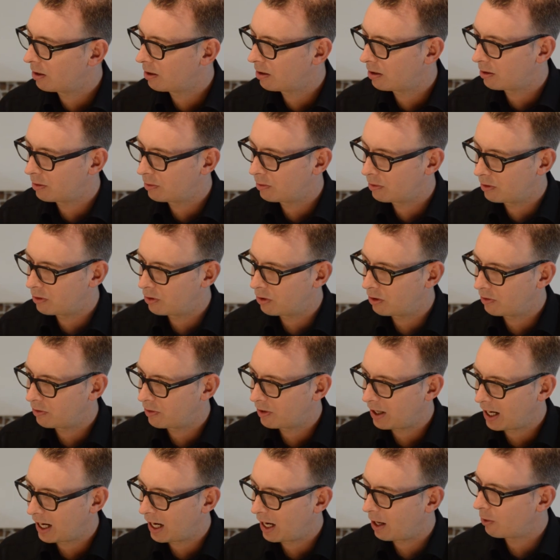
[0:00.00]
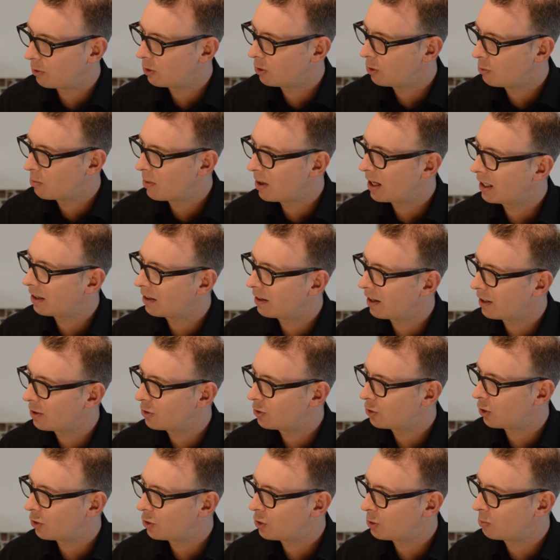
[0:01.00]
and sort of how you make
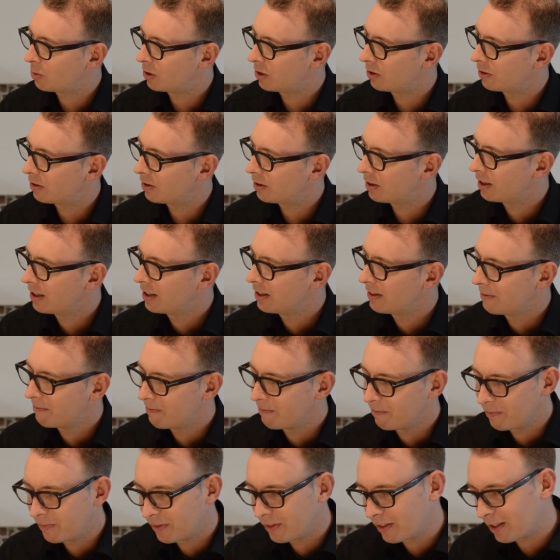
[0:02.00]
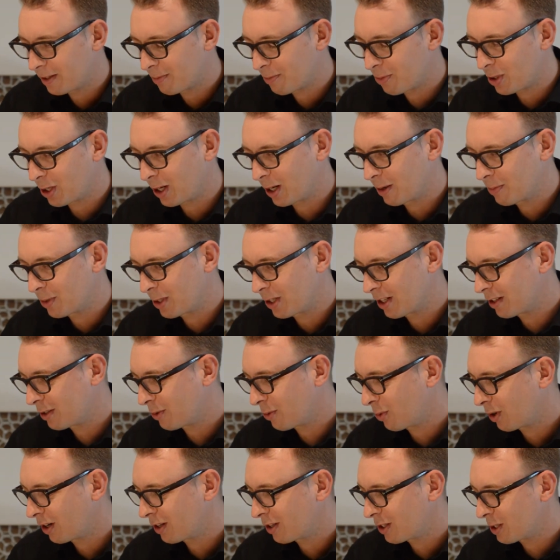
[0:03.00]
that judgment. Sometimes it's
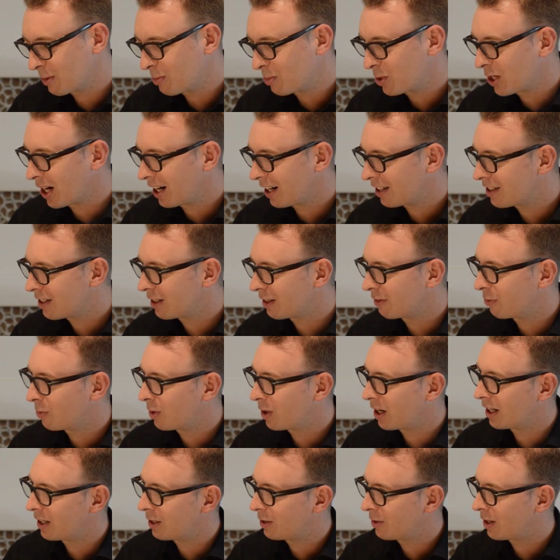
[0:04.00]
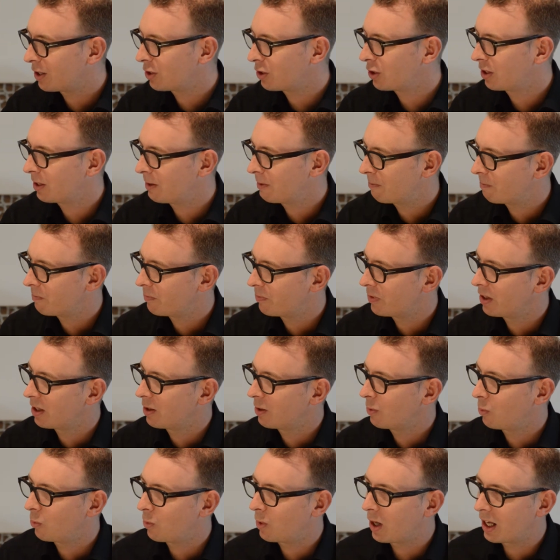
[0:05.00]
quite subjective where you actually
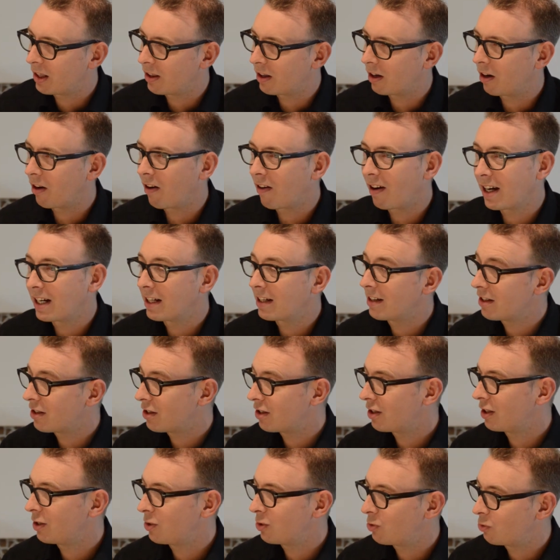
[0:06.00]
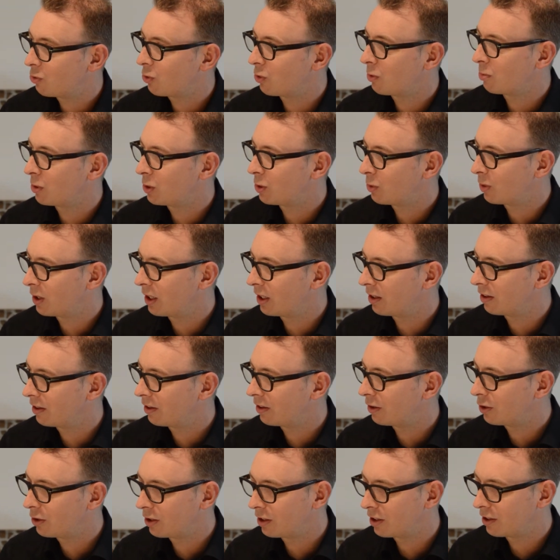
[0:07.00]
where the line is that you draw between
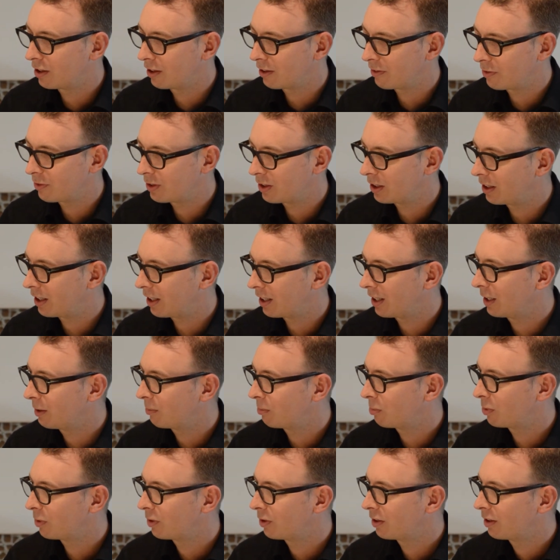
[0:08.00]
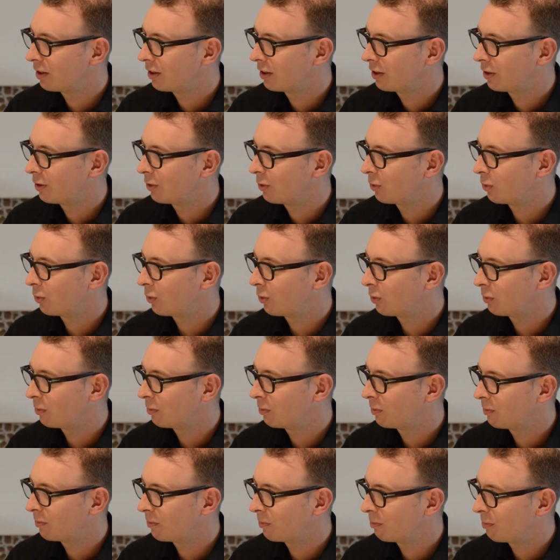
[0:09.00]
good enough to keep or
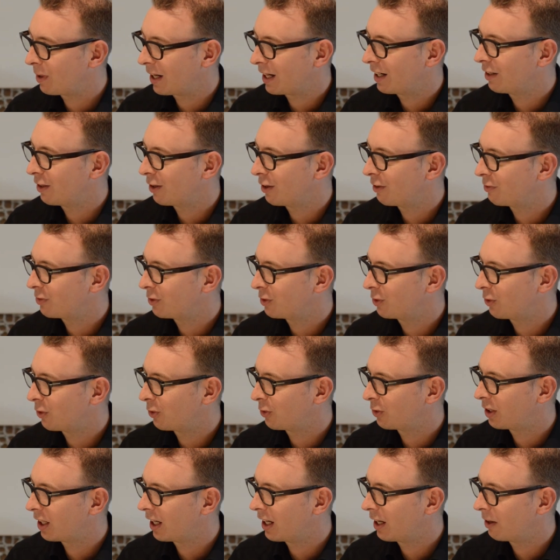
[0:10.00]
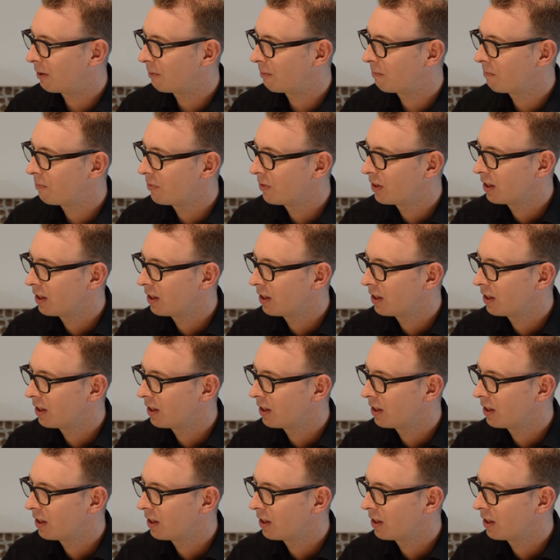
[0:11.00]
bad enough to knock down.